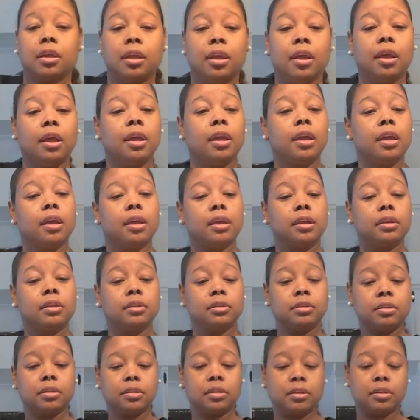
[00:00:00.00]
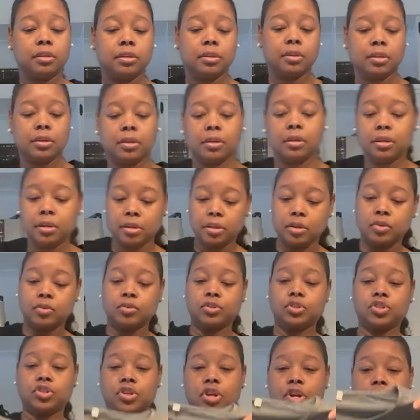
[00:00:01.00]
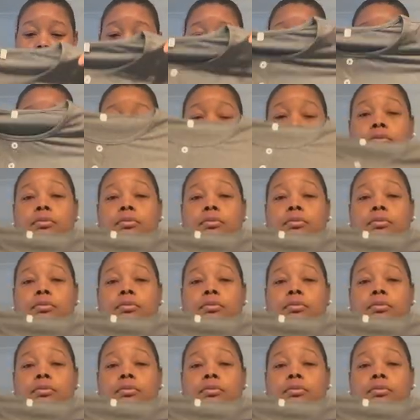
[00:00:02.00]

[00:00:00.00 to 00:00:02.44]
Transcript: and a little shirt